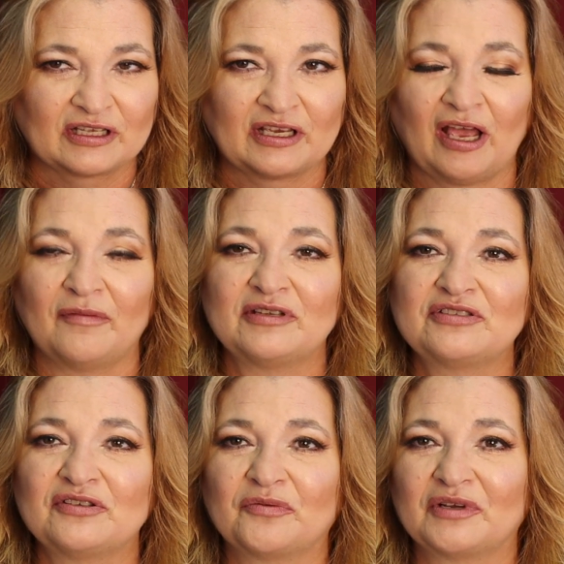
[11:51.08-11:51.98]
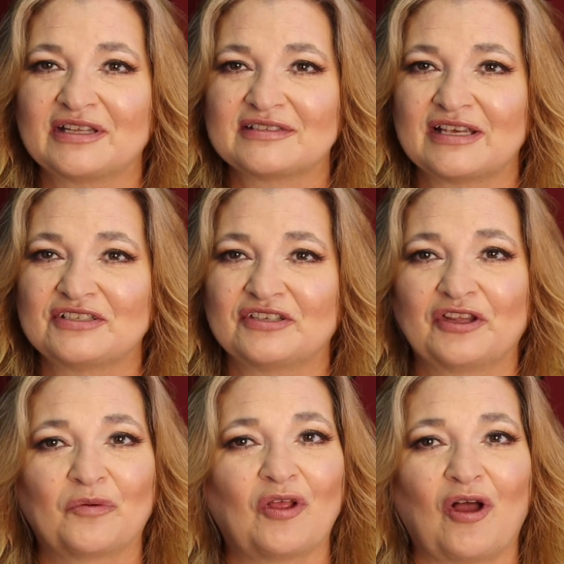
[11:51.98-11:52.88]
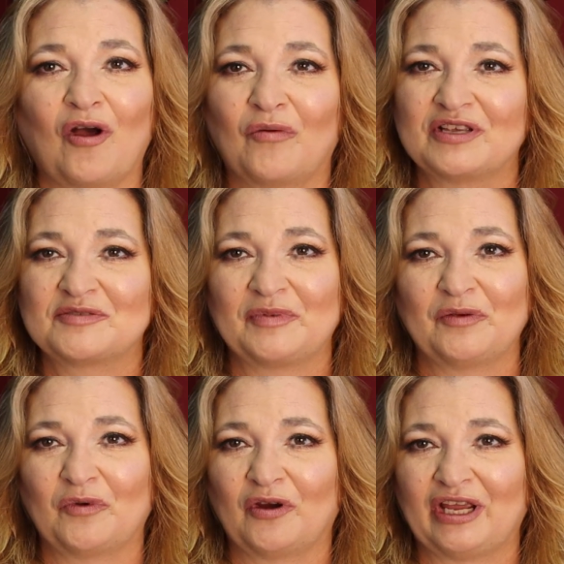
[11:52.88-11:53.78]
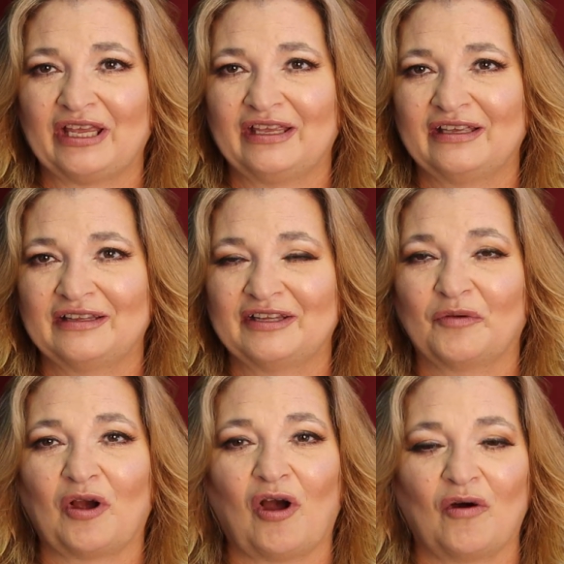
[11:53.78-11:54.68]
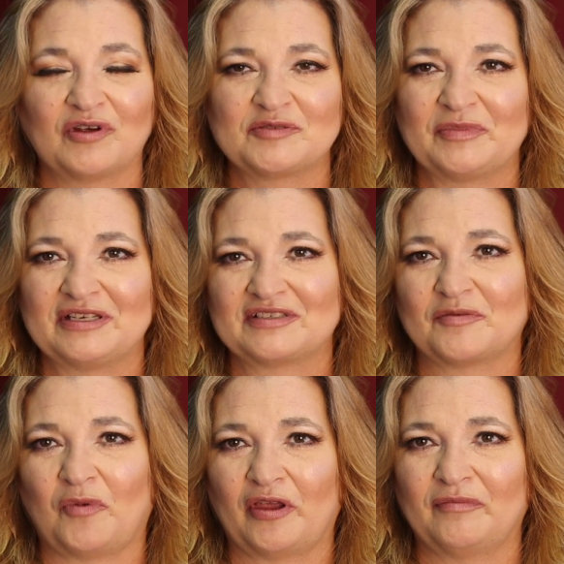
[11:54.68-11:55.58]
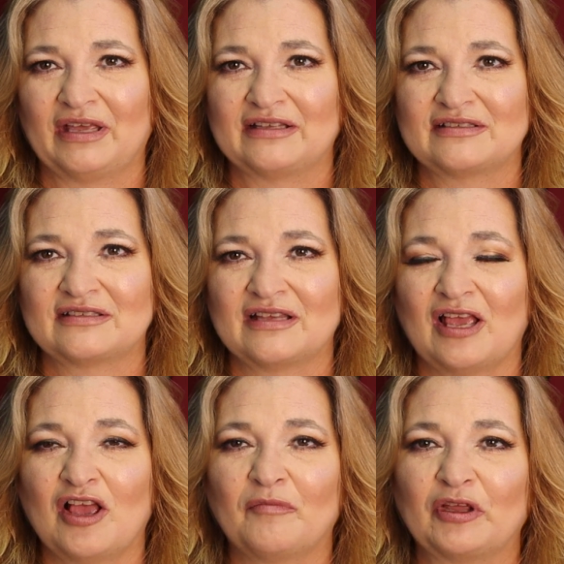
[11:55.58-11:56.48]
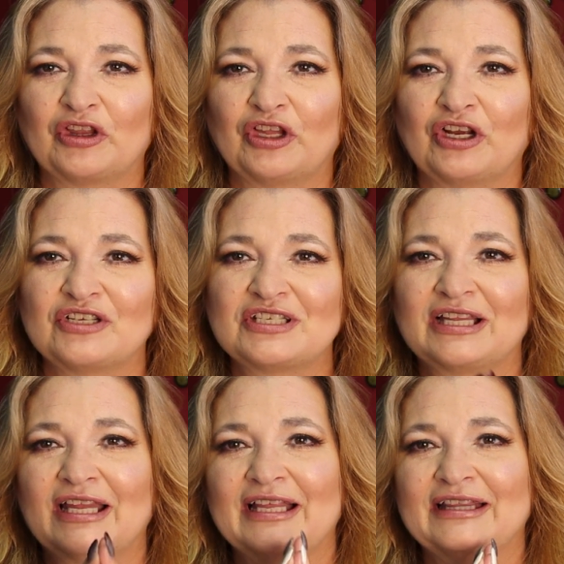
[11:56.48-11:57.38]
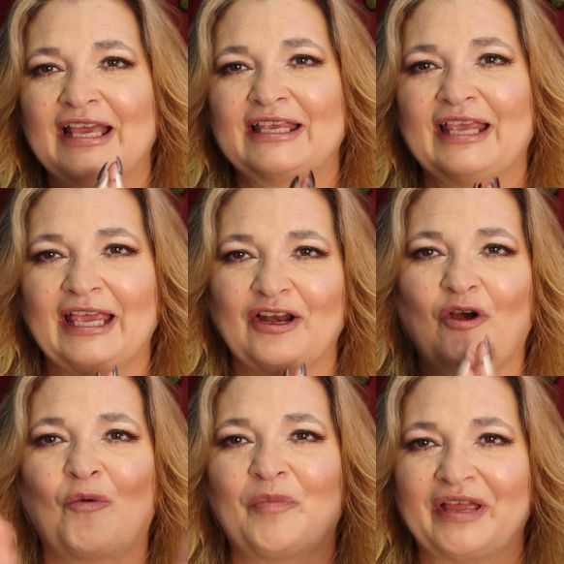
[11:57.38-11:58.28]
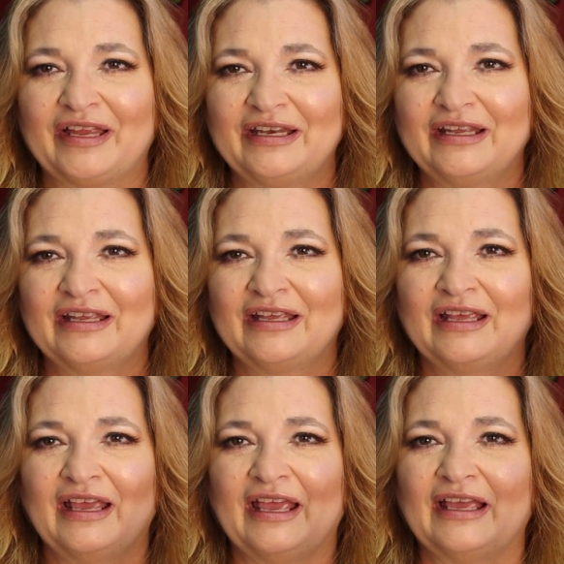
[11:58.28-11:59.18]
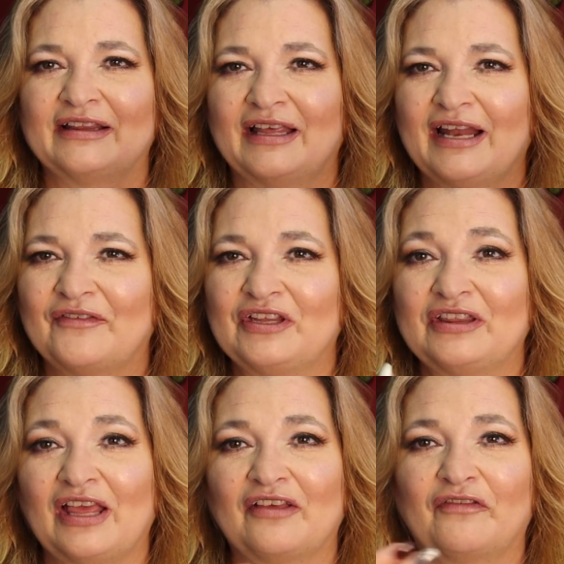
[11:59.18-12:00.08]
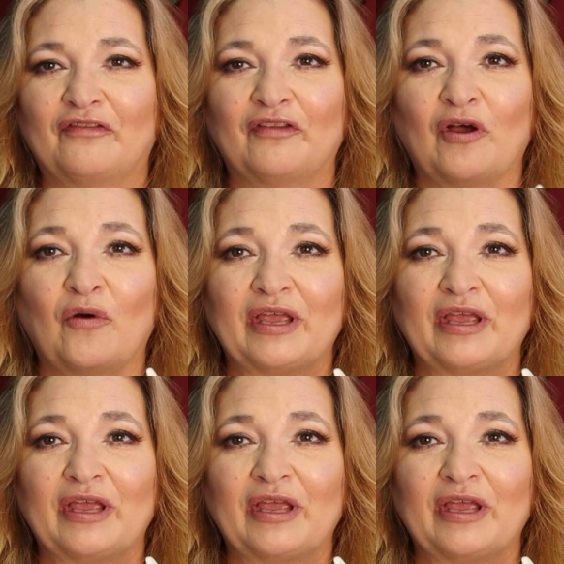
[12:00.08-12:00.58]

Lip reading: coming to the realization there will always be worry. There will always be disappointments. But learn to let that gate open and let everything flow